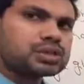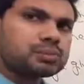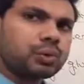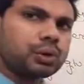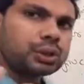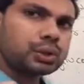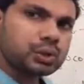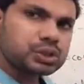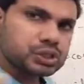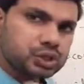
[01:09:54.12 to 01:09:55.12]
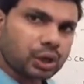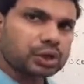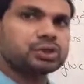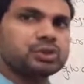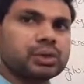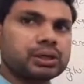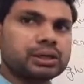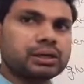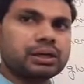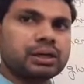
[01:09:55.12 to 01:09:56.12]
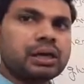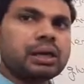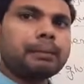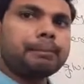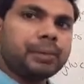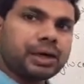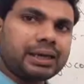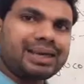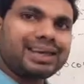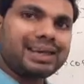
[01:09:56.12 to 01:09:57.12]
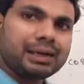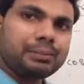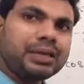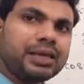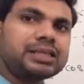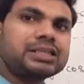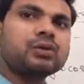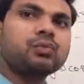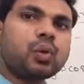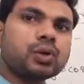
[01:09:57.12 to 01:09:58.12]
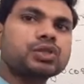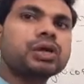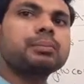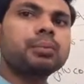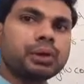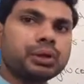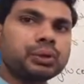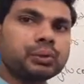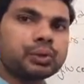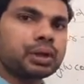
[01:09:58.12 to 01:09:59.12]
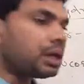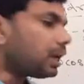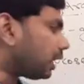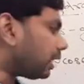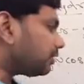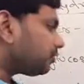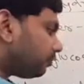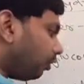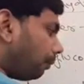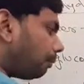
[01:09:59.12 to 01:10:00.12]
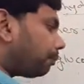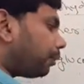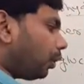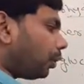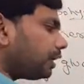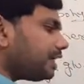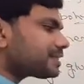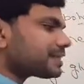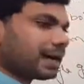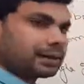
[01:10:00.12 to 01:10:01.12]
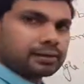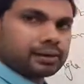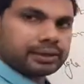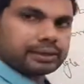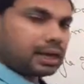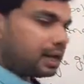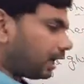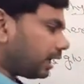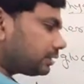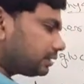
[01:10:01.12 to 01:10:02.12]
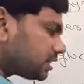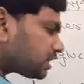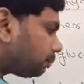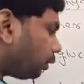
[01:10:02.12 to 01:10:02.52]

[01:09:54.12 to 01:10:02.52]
molecules join together by eliminating water molecule and form polysaccharide, and this